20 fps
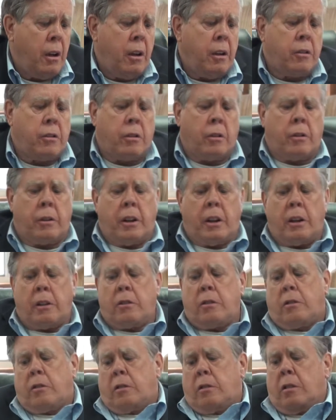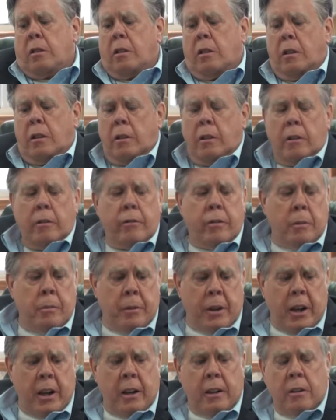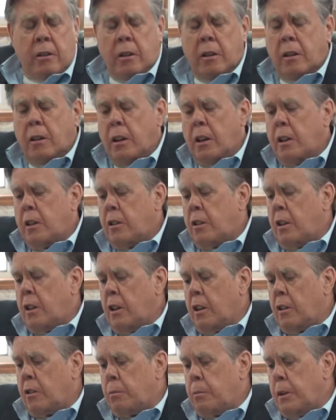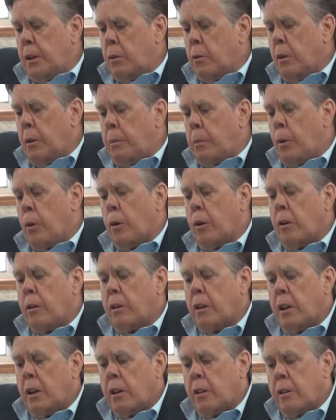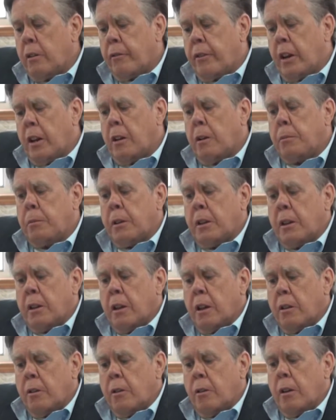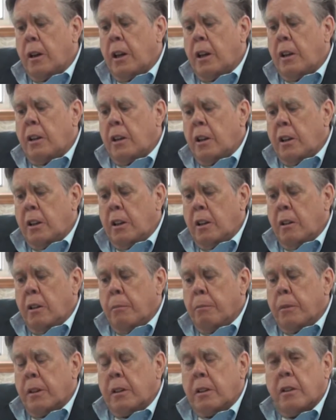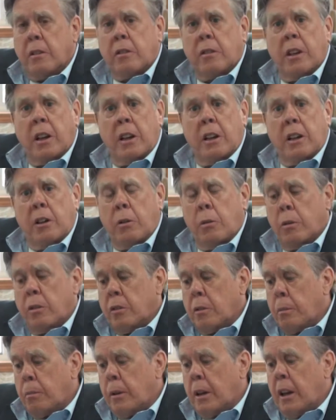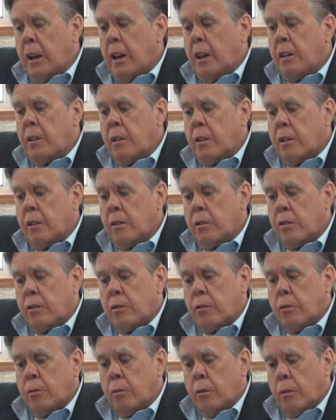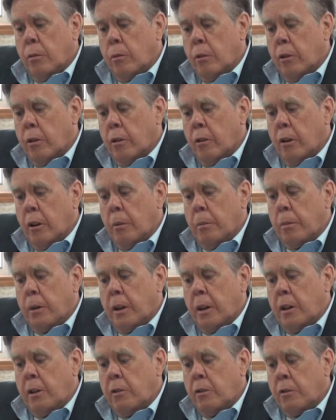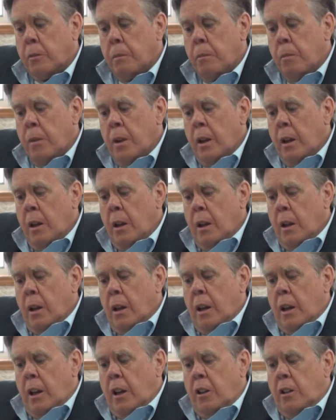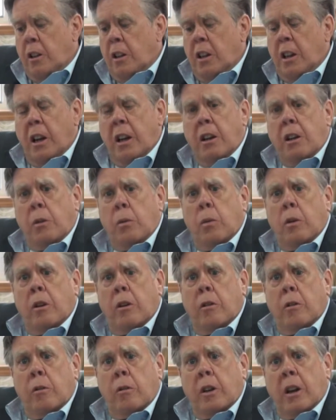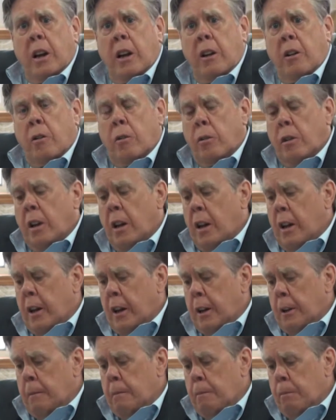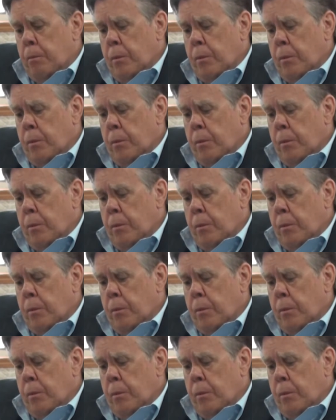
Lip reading: So thus, from that NTSB report, they developed another AD, but this AD was applied to the Stewart Warner airplanes, AD 810909.